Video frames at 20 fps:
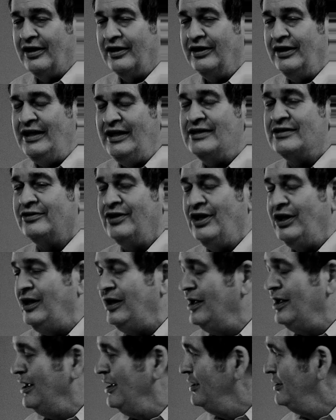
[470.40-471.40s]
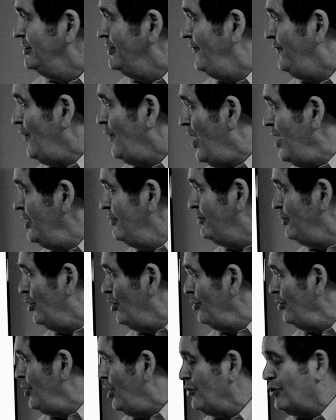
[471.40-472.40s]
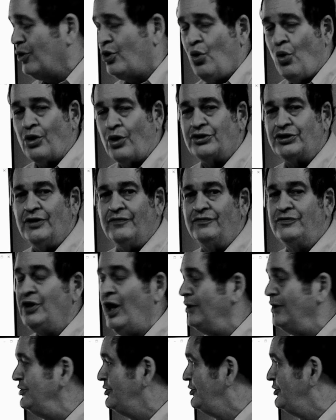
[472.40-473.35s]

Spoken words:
easily definable, though the courts have done